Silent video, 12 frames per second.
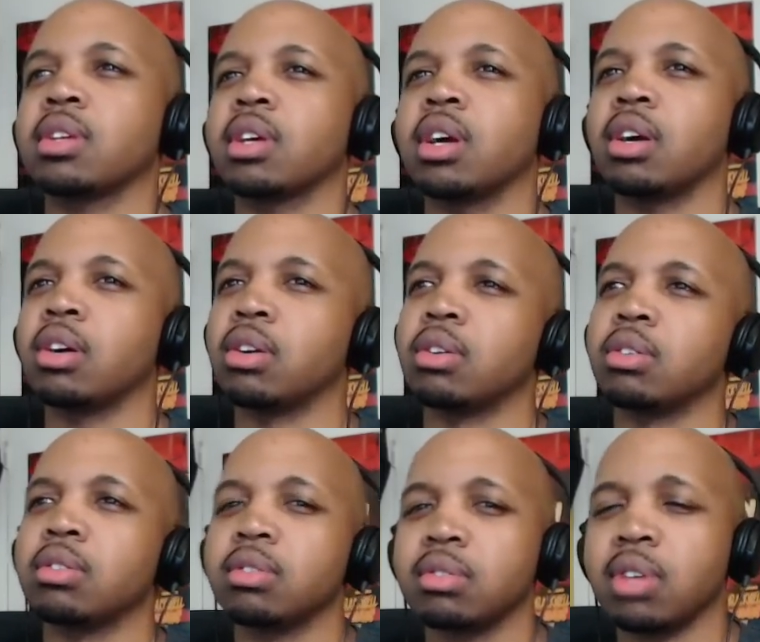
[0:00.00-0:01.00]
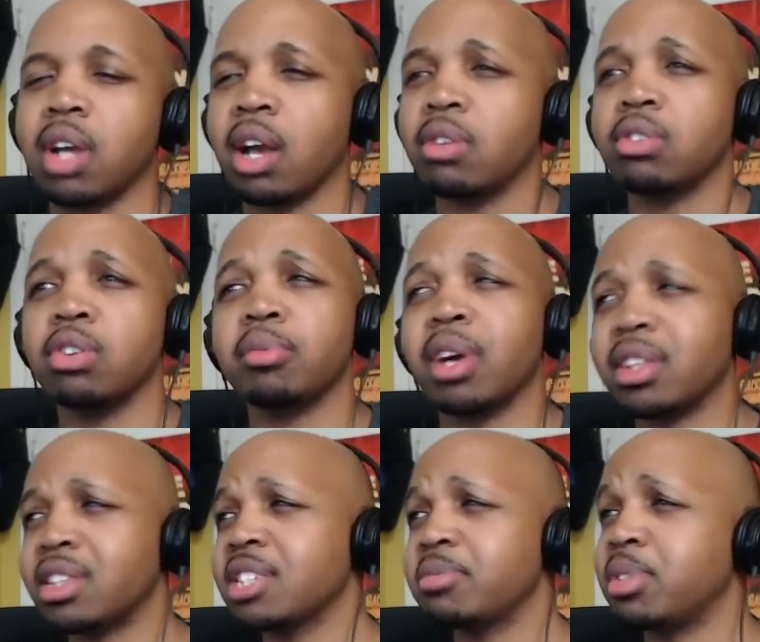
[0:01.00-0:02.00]
Uh-oh. I don't know
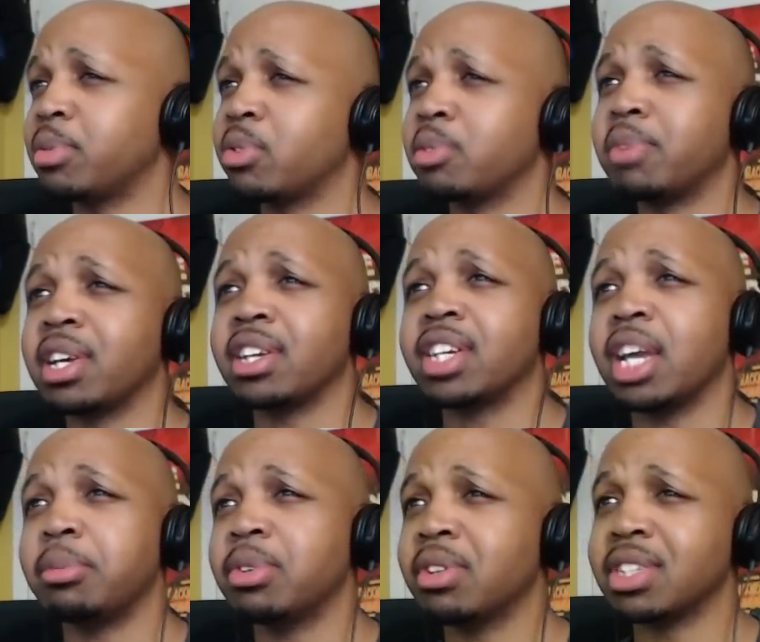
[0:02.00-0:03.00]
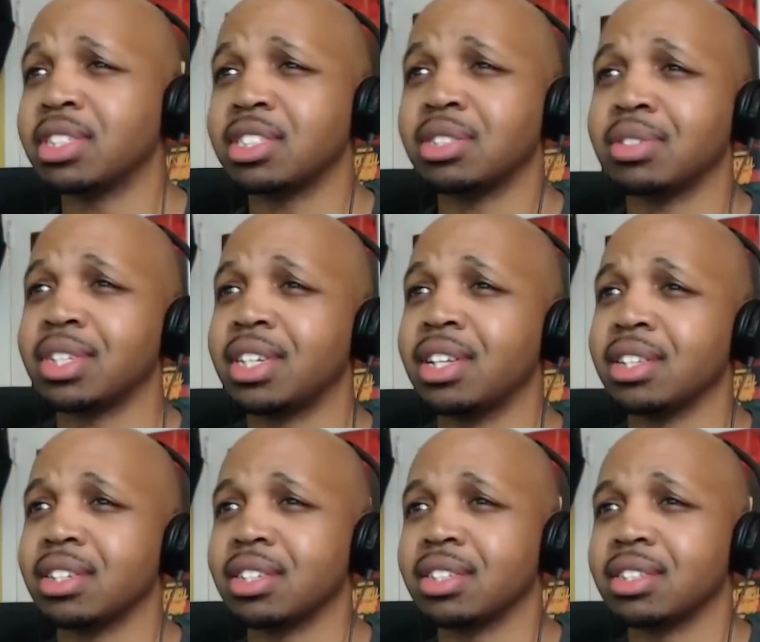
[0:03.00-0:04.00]
about this, people. We're making Gabriel into a killer.